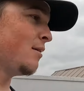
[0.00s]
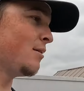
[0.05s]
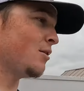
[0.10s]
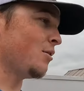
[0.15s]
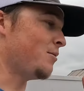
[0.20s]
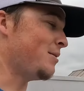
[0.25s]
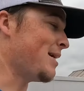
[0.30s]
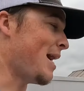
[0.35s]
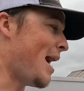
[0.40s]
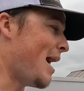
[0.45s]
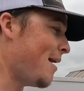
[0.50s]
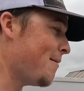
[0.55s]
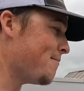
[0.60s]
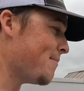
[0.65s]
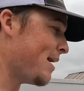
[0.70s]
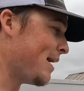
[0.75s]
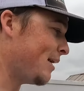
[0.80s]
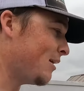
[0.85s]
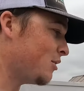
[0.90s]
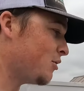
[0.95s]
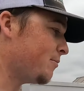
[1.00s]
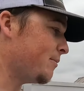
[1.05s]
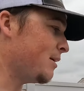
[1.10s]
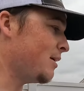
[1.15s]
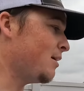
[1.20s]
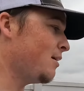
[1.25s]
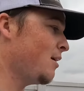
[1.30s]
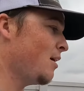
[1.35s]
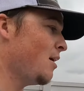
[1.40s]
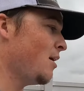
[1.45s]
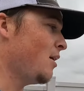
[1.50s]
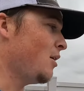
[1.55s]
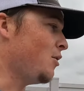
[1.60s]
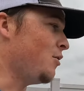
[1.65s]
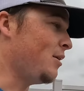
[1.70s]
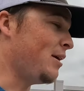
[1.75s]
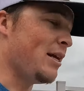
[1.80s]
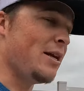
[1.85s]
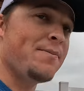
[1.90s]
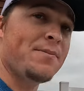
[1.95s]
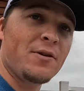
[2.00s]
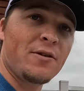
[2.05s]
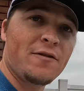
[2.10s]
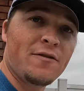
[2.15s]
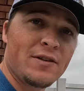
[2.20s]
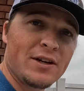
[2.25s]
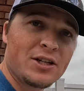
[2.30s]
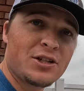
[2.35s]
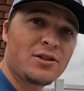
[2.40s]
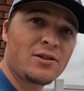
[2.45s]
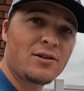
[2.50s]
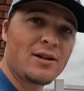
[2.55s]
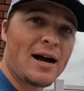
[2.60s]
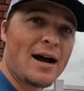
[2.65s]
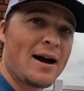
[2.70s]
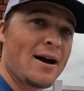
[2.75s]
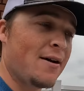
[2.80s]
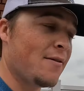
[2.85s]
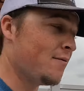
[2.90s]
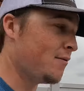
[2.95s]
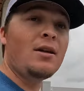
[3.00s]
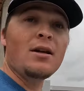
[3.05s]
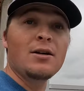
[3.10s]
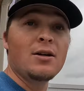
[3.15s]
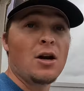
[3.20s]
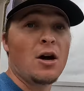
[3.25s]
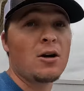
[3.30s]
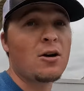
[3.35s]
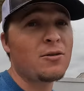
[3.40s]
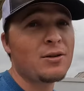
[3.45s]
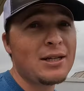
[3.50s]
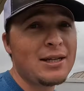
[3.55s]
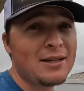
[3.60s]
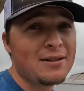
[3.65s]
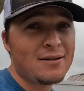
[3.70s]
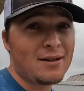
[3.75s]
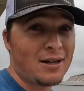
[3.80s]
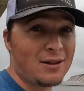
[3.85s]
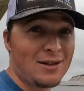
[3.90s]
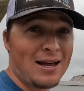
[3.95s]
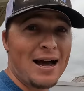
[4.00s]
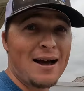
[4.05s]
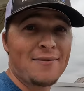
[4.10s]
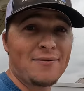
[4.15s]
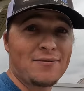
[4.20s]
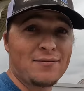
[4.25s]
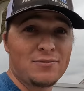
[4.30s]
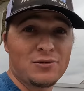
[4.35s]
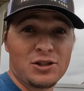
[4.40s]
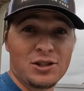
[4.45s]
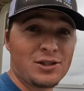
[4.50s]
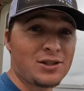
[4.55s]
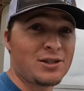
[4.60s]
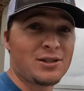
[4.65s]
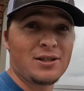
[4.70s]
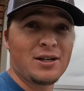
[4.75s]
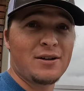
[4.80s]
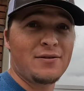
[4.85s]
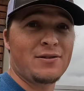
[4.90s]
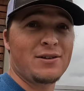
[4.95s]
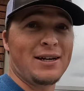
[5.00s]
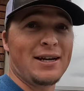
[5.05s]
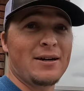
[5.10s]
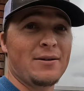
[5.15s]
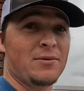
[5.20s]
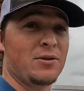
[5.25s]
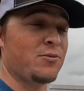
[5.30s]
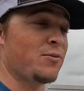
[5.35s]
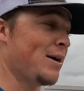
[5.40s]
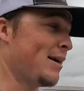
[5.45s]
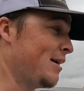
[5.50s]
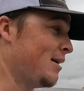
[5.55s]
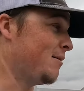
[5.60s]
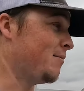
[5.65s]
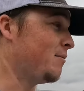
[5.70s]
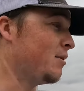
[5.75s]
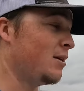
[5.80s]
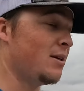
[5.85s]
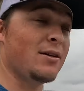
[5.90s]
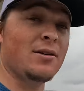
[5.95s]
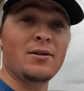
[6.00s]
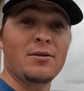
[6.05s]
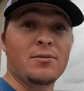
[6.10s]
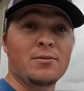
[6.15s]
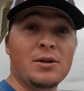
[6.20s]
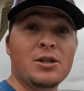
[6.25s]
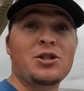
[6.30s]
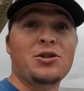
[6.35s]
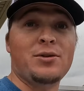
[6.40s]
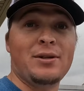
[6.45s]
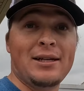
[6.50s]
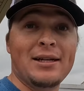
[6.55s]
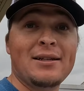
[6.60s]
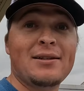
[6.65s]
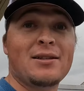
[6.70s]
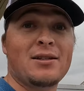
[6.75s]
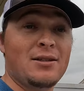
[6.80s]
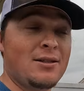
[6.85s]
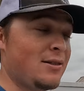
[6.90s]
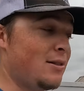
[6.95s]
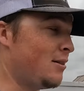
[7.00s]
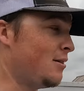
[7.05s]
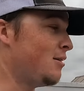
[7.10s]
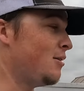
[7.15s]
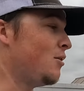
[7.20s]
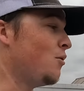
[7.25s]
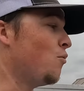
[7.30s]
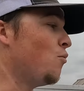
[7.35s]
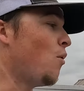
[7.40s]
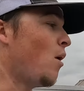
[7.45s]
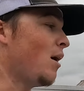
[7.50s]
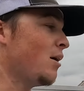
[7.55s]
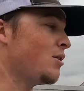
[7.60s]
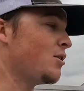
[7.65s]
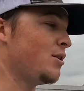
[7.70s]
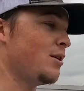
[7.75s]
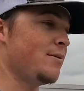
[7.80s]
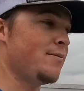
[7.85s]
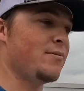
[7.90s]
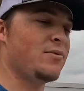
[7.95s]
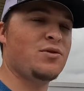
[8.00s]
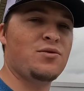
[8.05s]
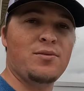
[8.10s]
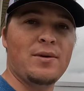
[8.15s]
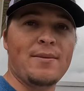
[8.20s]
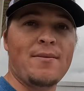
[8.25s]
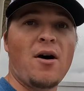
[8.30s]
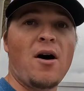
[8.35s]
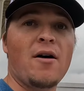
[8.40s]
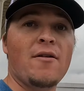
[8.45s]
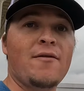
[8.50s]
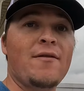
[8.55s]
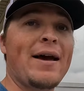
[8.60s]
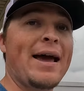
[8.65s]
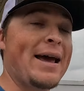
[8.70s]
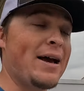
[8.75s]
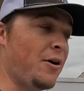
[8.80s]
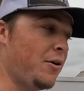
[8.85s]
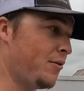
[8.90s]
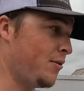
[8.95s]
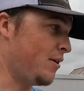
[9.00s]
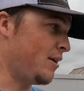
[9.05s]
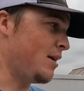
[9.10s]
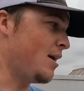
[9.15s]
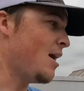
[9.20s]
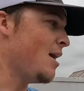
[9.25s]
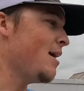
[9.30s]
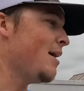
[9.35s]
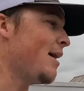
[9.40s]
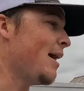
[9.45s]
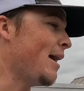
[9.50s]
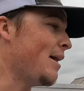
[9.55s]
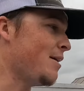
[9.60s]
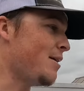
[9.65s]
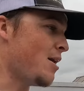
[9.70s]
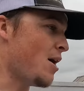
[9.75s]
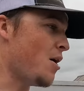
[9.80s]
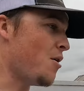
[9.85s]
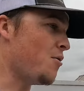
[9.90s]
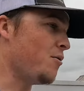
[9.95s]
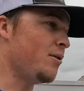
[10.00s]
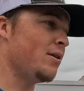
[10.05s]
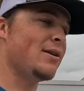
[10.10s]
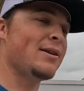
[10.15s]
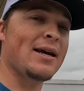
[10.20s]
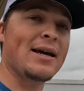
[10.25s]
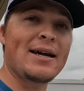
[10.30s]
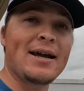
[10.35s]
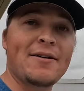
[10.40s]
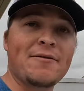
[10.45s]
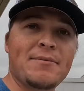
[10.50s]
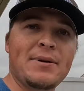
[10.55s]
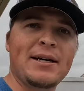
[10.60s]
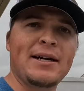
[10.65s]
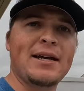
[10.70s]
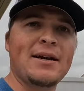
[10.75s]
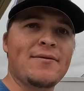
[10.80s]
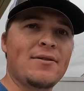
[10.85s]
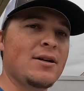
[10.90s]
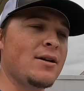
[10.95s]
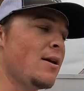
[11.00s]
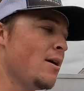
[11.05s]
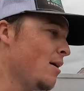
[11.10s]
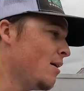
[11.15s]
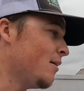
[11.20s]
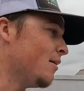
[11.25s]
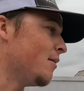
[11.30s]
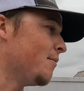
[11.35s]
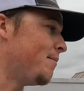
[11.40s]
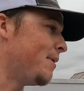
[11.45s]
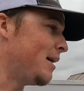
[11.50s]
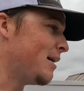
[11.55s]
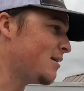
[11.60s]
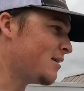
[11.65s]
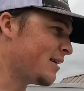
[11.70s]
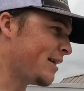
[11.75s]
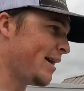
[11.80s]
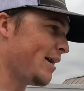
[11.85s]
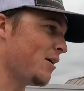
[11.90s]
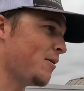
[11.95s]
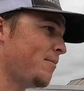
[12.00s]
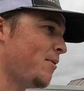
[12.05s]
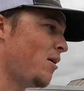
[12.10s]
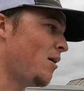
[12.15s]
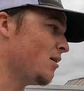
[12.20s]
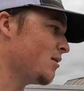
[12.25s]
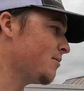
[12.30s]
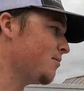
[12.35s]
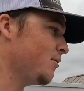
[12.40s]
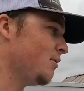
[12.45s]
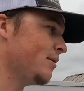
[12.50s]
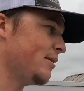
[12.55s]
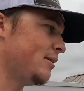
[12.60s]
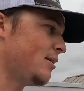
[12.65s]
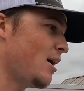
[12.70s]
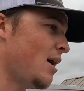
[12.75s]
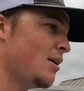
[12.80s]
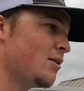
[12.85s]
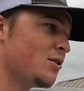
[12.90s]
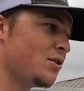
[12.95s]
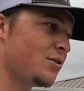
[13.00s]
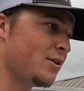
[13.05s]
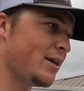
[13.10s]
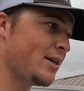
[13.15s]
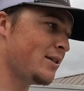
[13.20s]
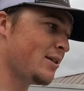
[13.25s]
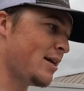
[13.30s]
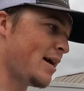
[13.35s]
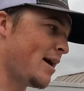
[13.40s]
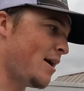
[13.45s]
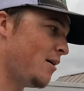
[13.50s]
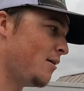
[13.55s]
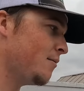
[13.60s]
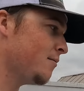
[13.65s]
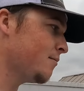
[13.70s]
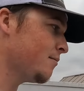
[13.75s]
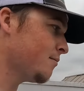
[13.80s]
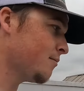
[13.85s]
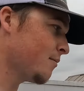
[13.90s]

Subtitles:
So time management, you keep your fish alive, not only alive just enough to get them to weigh in, but you get to watch them swim off healthy and know that they have been given the best care possible and they're not stressed out.